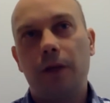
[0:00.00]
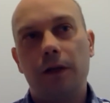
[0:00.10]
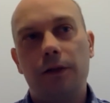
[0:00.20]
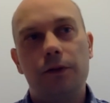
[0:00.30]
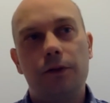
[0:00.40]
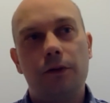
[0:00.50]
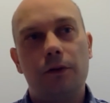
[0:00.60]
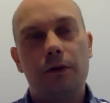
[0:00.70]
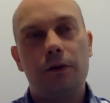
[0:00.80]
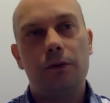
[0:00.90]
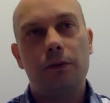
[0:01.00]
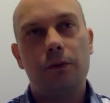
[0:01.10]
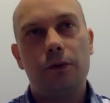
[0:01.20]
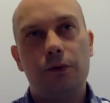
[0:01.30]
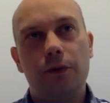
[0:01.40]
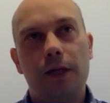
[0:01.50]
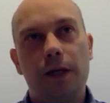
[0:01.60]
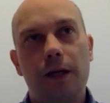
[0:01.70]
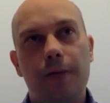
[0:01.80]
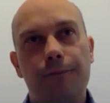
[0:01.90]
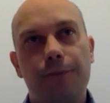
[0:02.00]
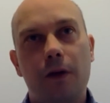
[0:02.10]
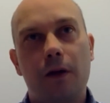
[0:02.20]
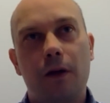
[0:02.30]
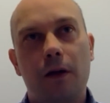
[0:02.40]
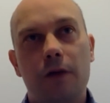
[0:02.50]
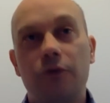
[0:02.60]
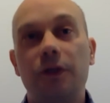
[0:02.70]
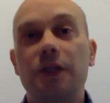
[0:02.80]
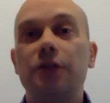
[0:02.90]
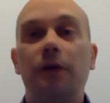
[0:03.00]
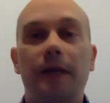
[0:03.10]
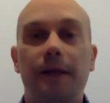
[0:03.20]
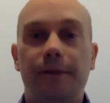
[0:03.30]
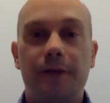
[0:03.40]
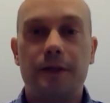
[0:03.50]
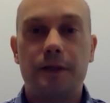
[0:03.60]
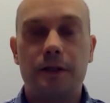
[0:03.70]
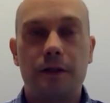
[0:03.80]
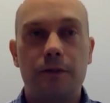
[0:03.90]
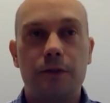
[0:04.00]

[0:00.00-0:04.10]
to the traditional healthcare system.